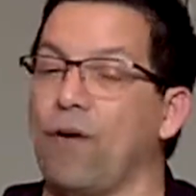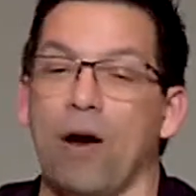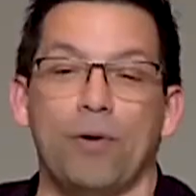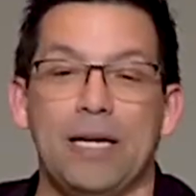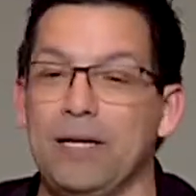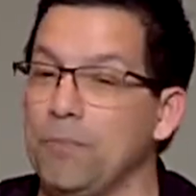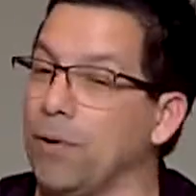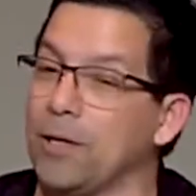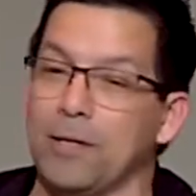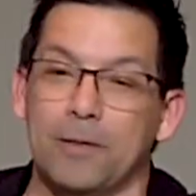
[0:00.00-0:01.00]
devour
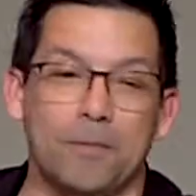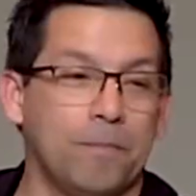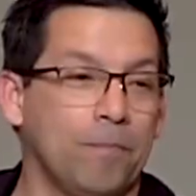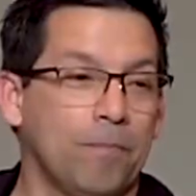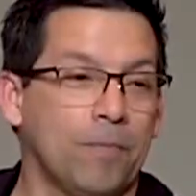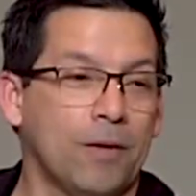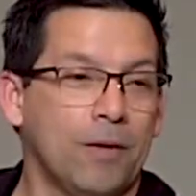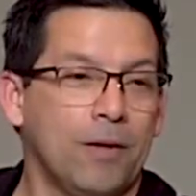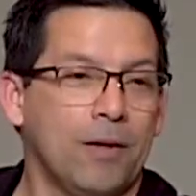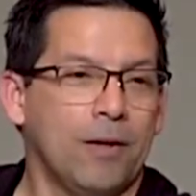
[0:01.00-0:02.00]
anybody.
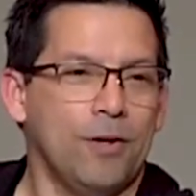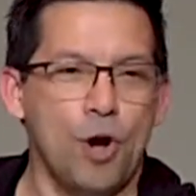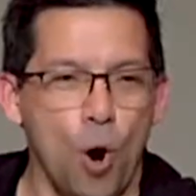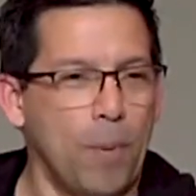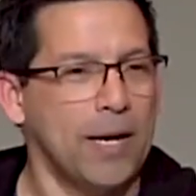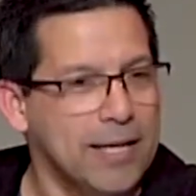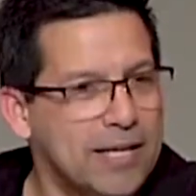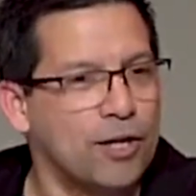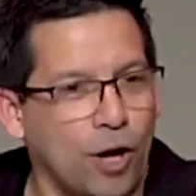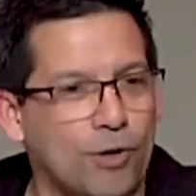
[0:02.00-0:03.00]
Nobody
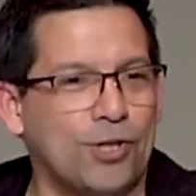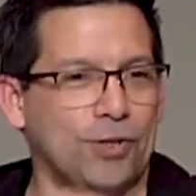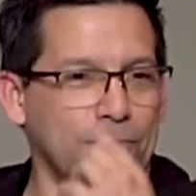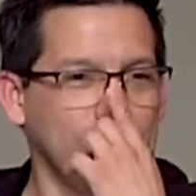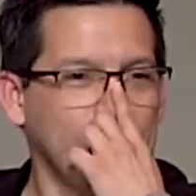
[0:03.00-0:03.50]
can curse you.